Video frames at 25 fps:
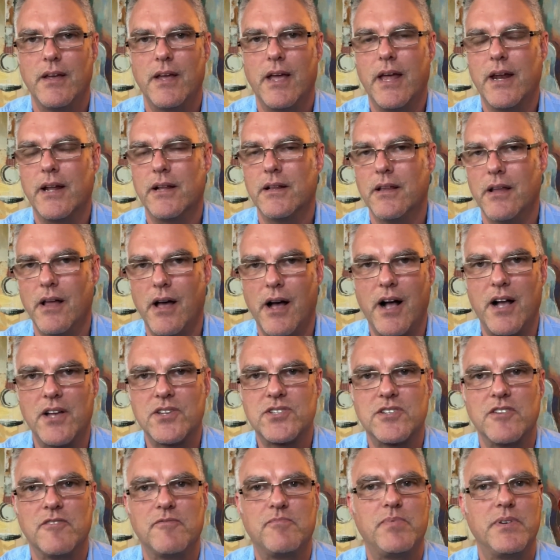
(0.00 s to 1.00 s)
in a
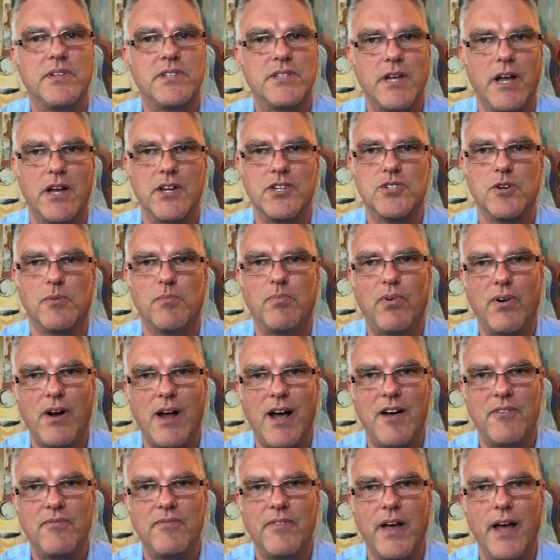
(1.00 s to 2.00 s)
loss of potential
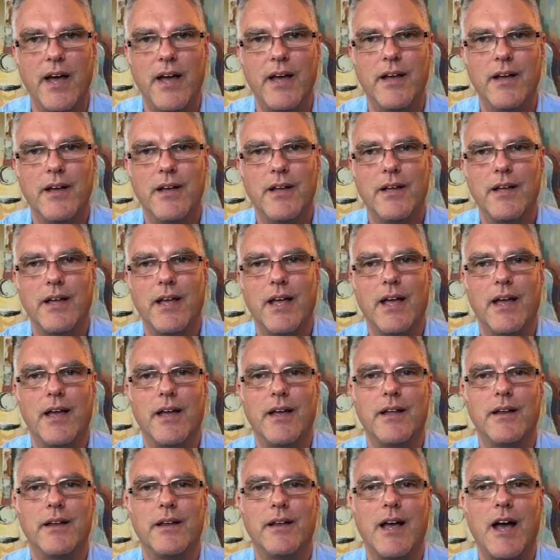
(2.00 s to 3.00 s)
profit,
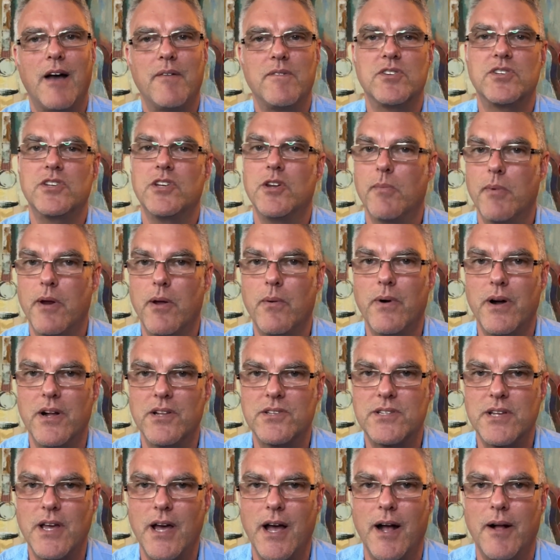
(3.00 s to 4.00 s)
and obviously nobody
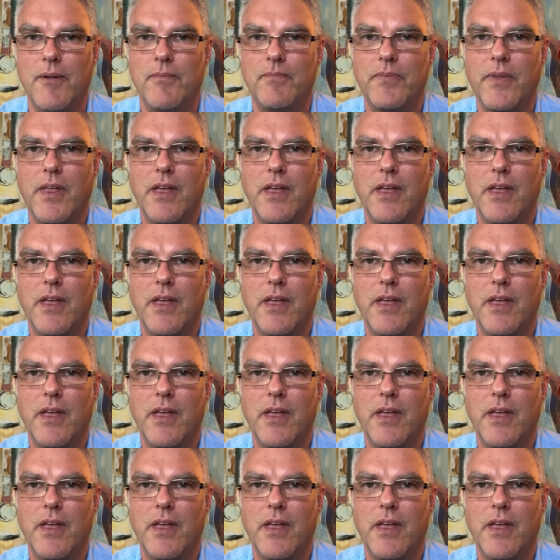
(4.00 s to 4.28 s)
wants that.